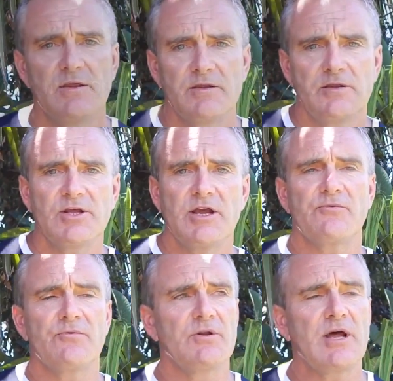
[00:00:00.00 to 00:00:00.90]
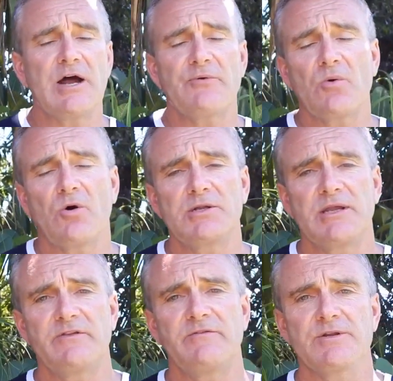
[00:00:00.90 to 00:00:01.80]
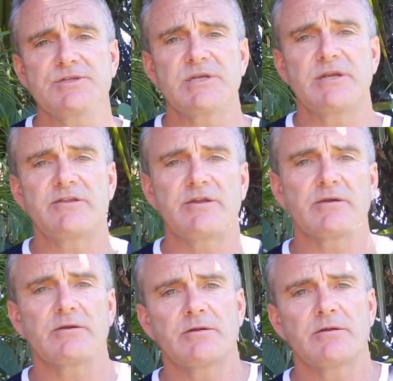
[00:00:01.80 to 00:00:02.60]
You aren't required to give the villagers anything.